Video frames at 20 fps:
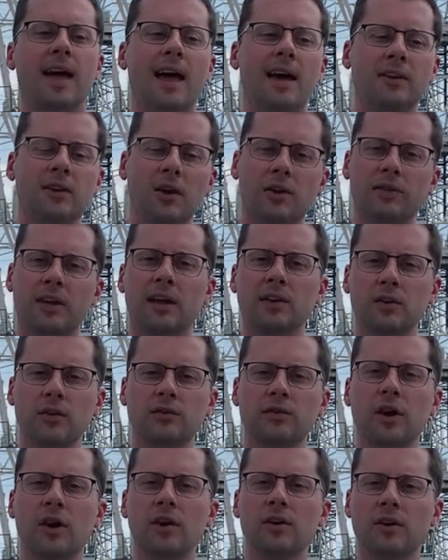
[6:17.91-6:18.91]
and know that
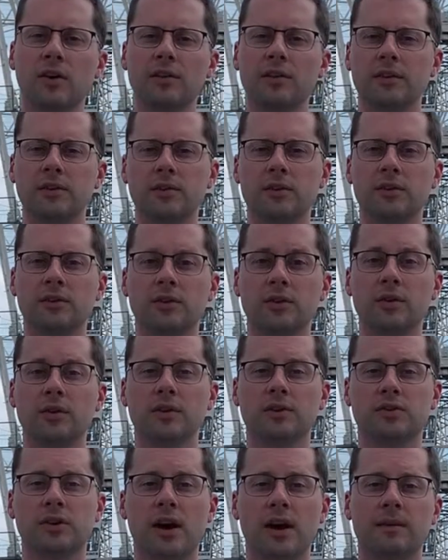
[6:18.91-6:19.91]
you've done all that you can do
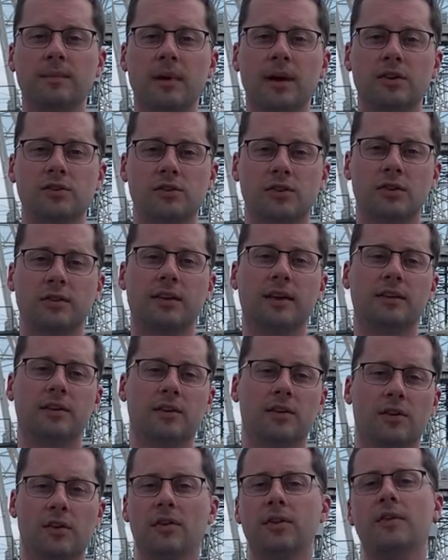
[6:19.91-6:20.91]
to try and make sure
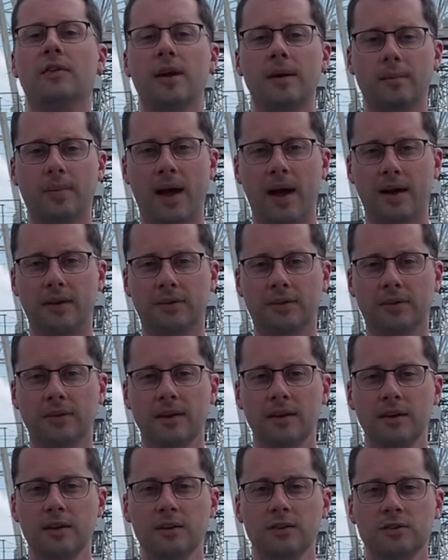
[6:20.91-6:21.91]
that you're on the right path.
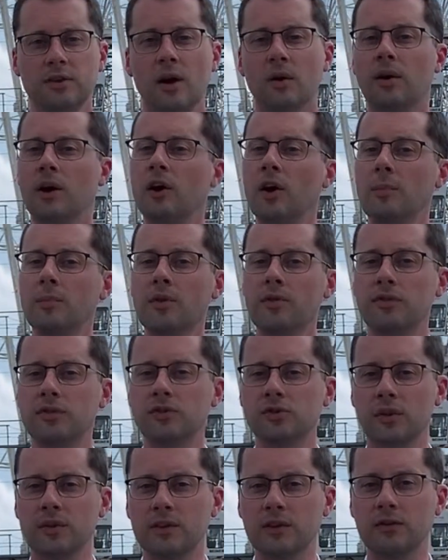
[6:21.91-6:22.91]
So I hope you've
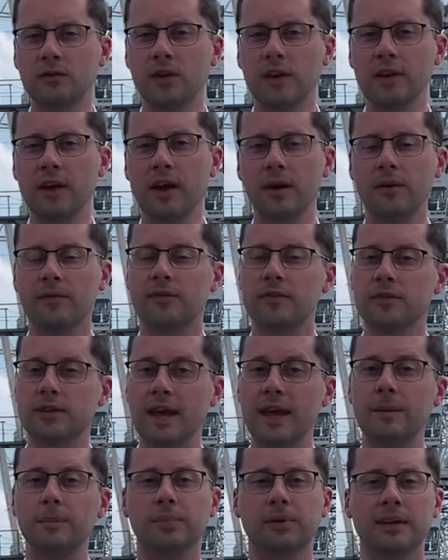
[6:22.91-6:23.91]
enjoyed this video. If you
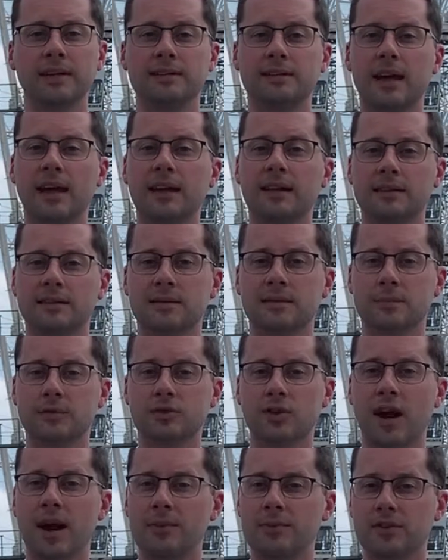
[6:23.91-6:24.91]
did, please like and
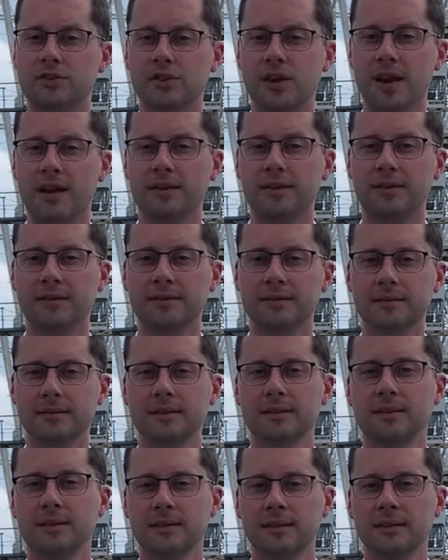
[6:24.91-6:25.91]
subscribe to the channel.
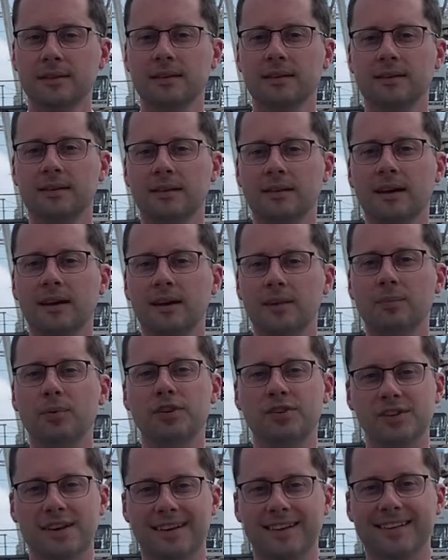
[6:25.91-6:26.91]
I
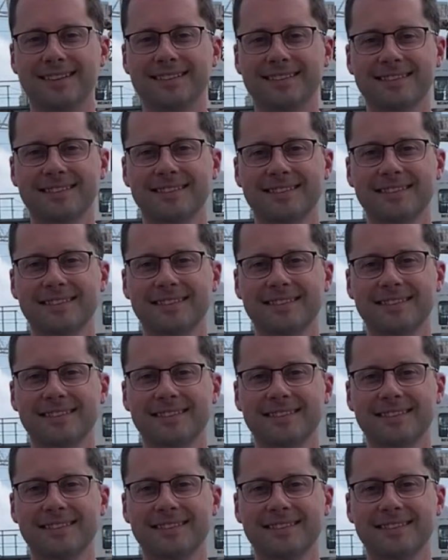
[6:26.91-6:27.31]
appreciate it.